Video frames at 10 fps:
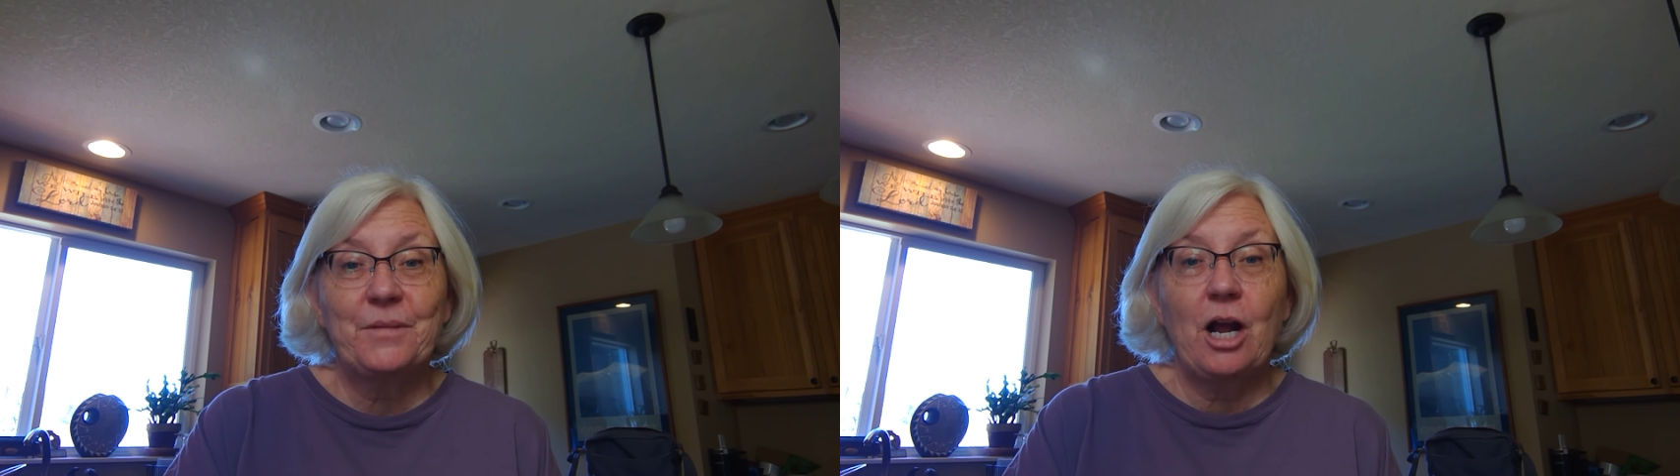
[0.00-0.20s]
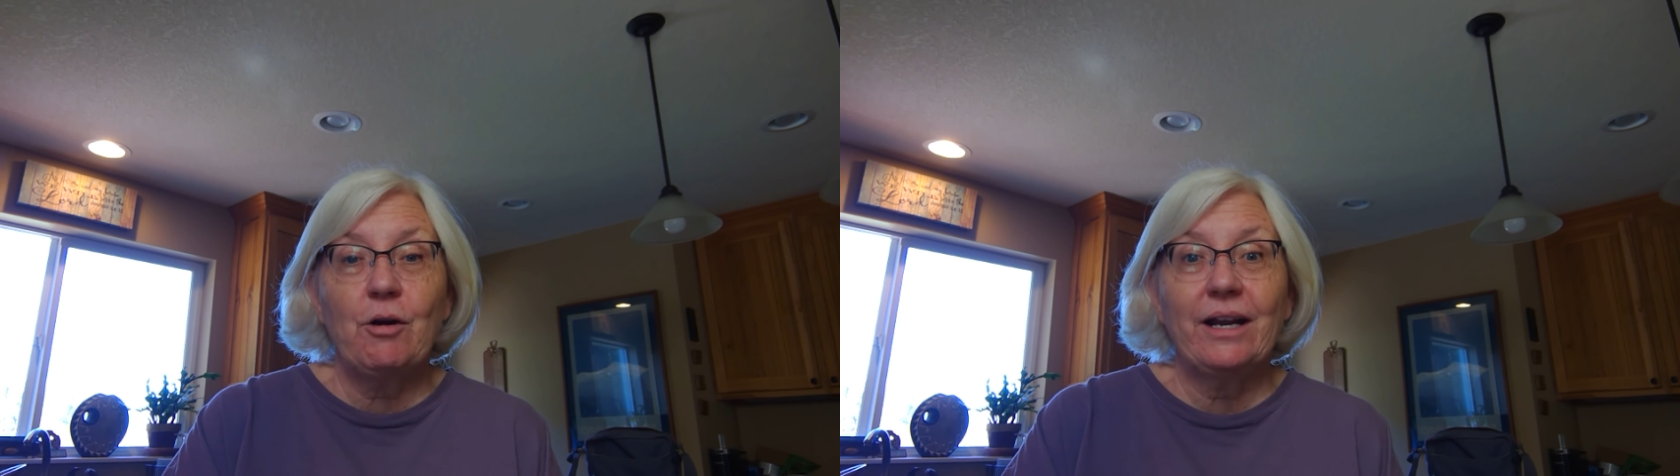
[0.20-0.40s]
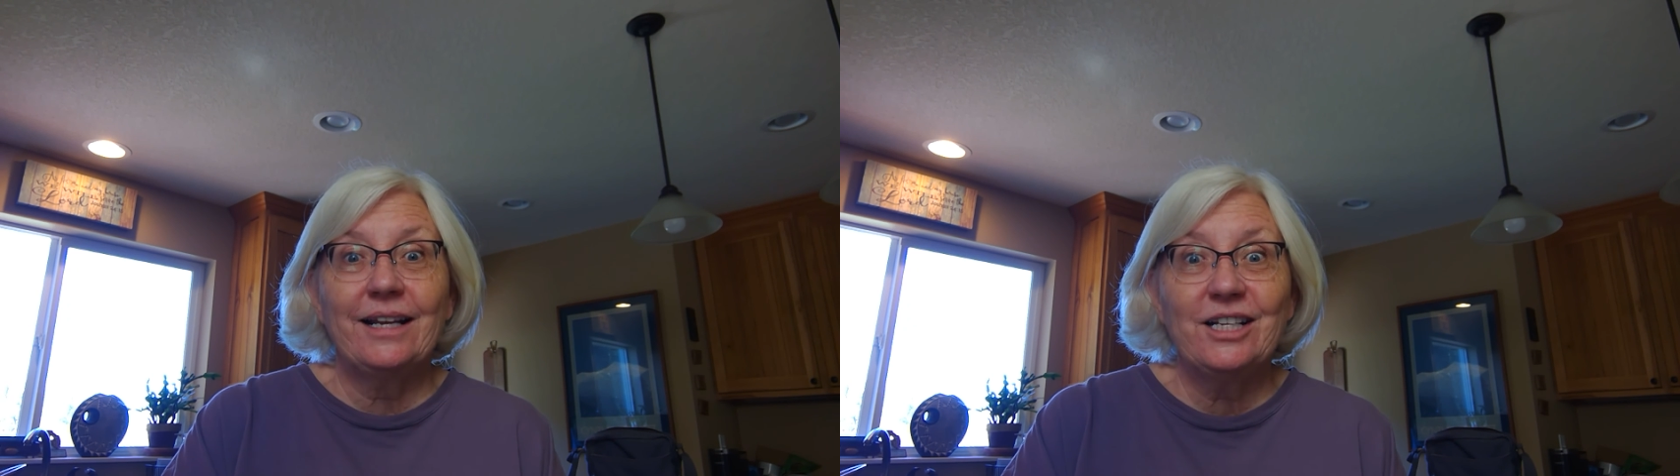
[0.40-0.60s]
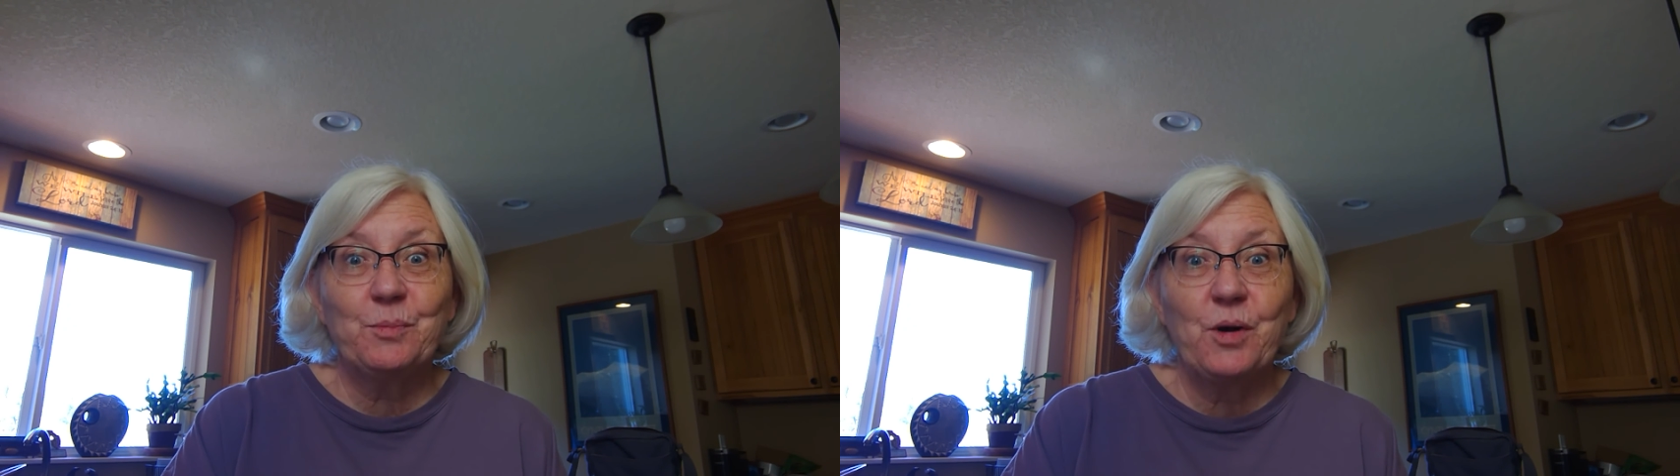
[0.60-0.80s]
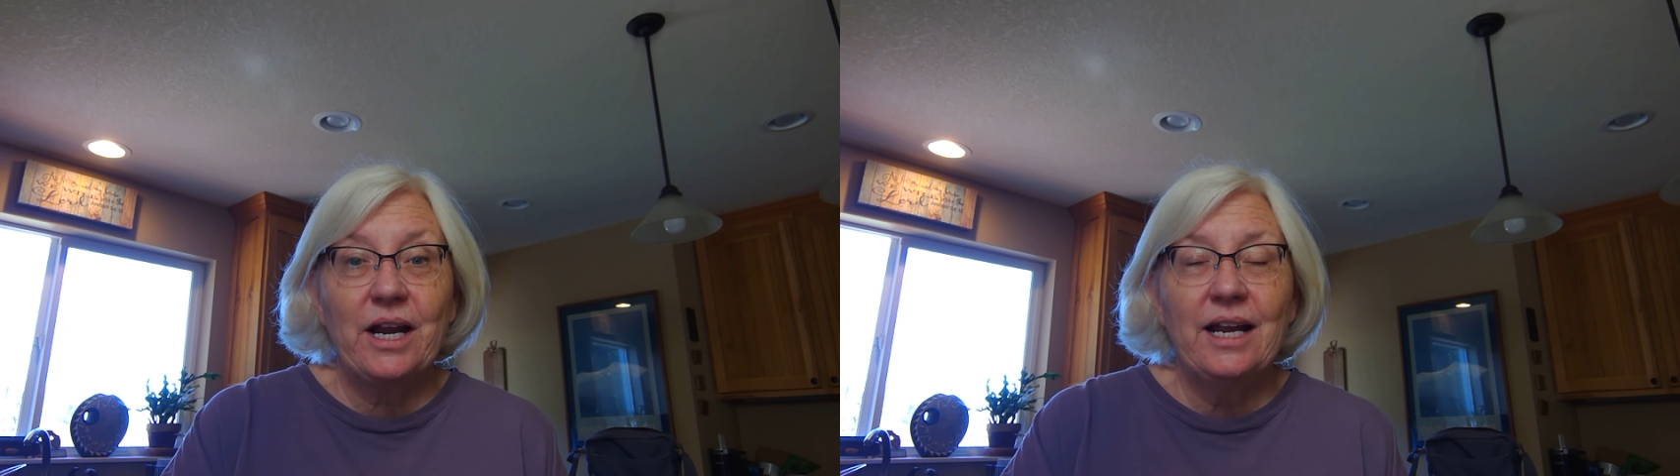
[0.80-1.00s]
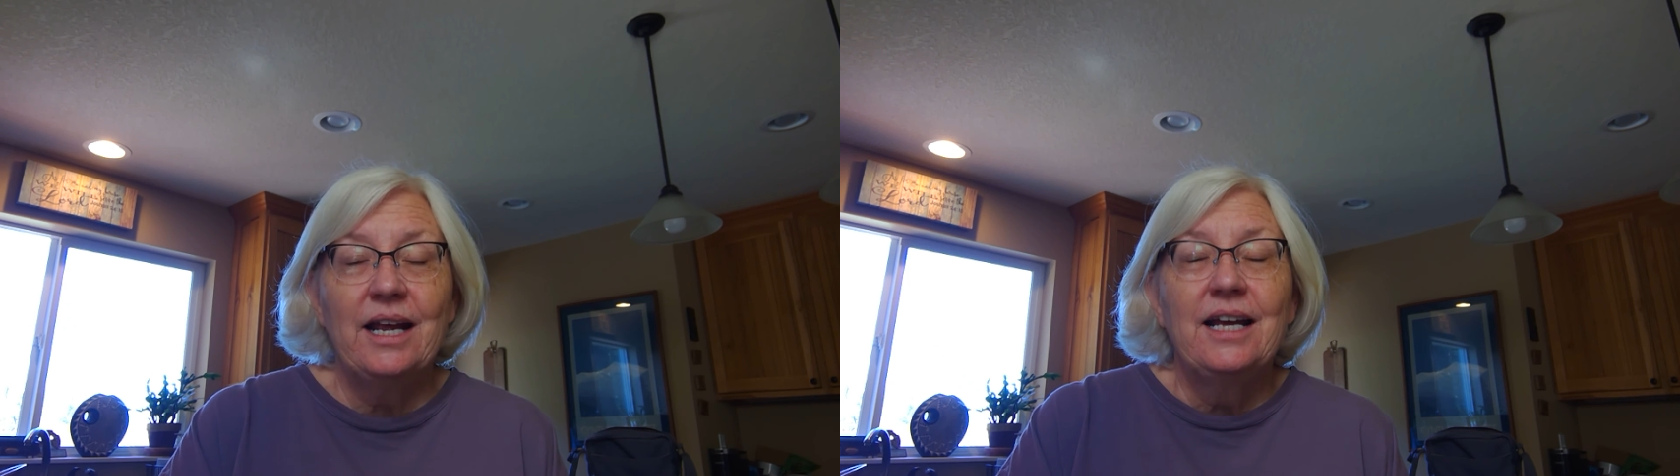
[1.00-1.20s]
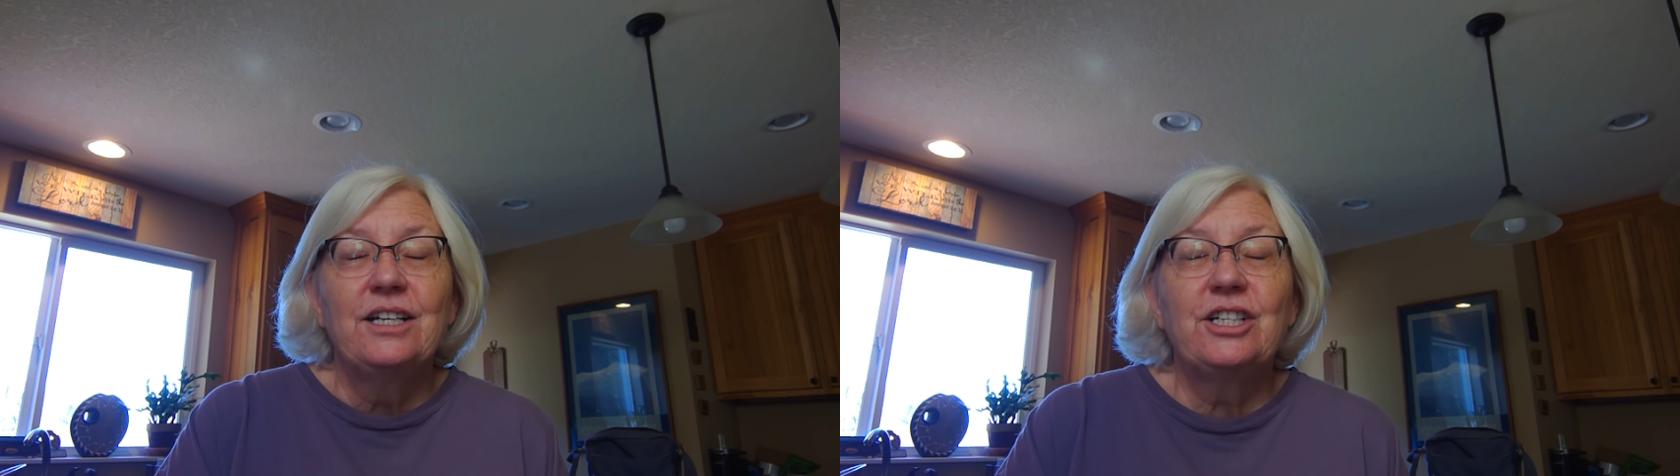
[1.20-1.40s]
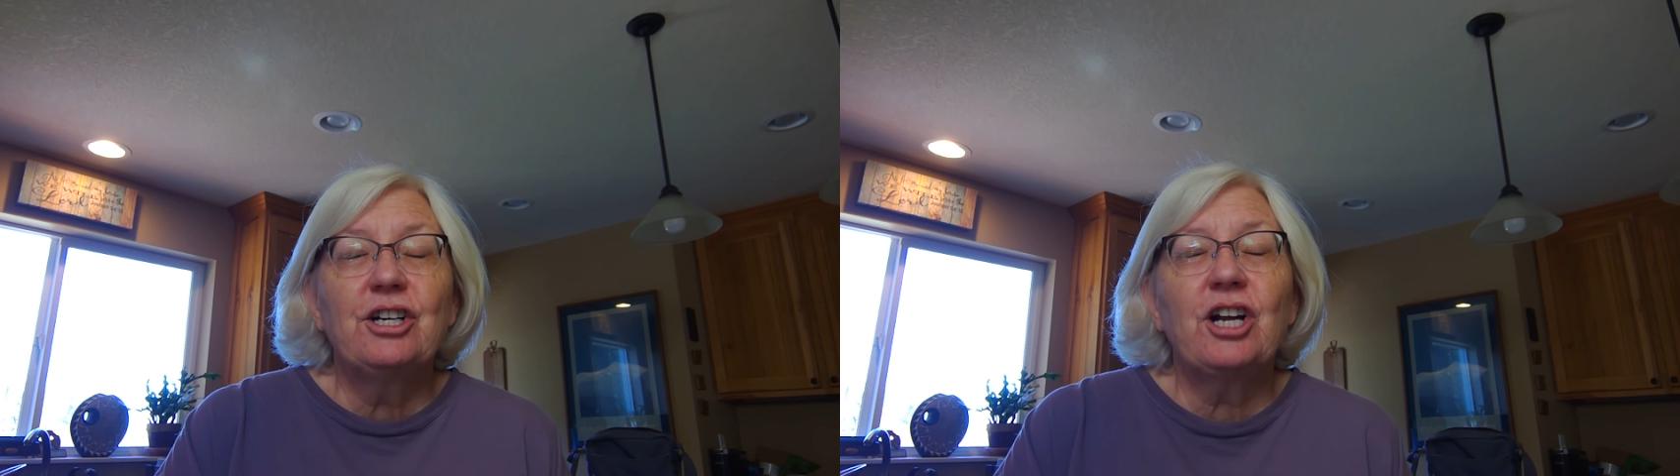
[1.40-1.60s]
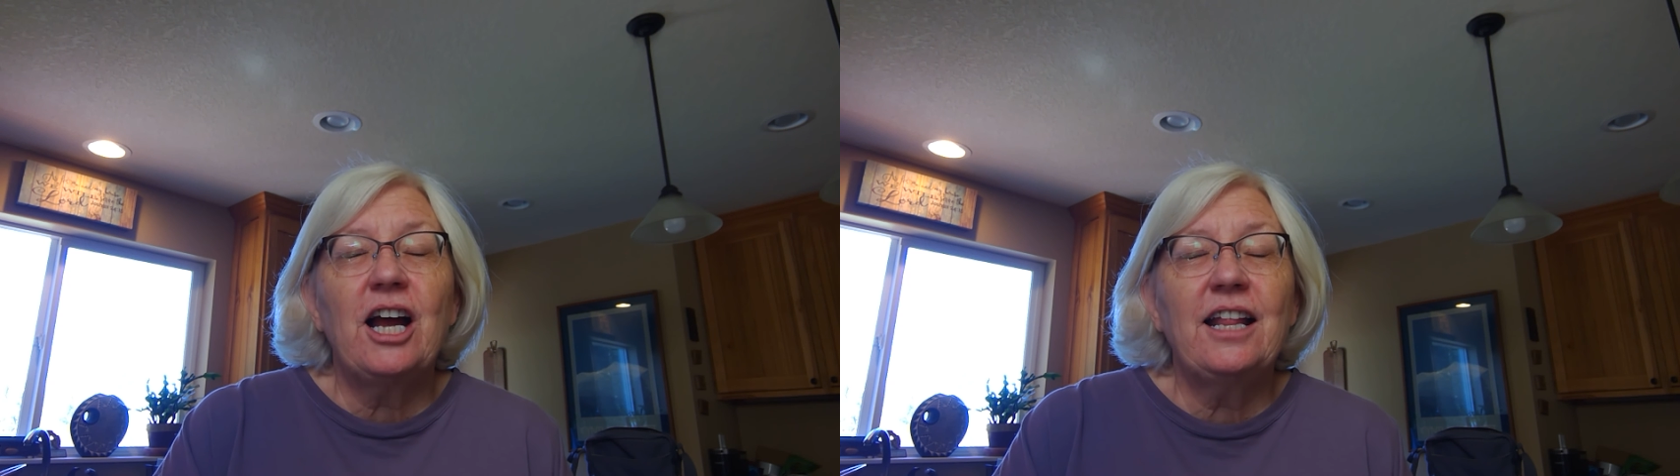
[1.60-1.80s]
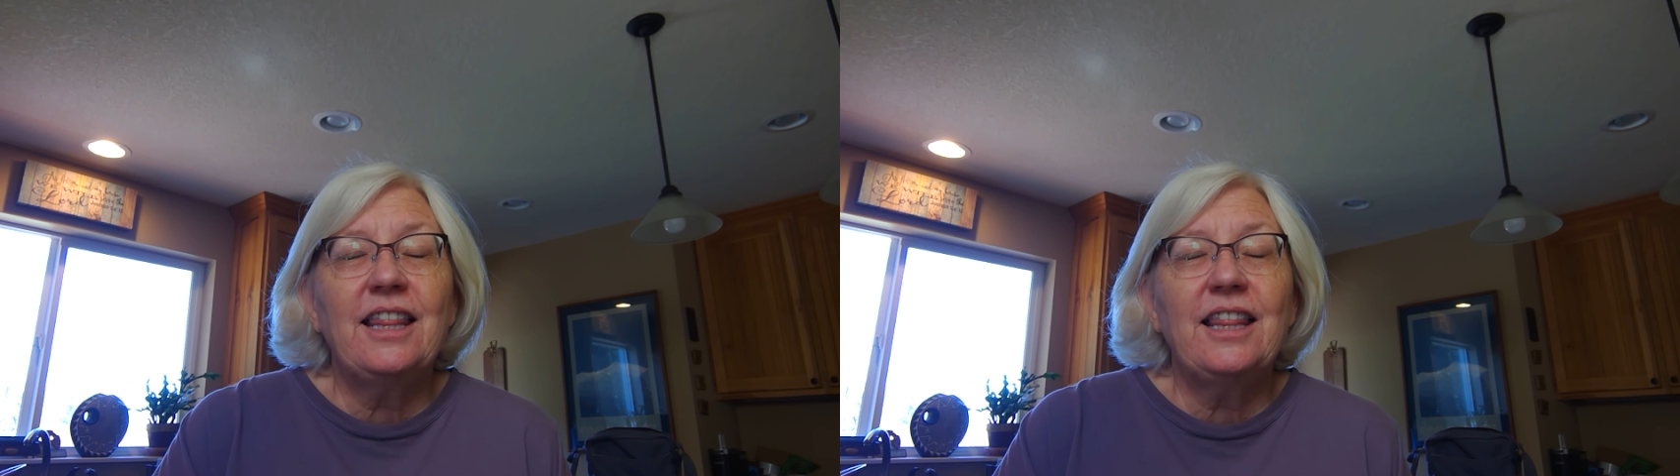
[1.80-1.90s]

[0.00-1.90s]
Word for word: All right, let's pray. Dear God,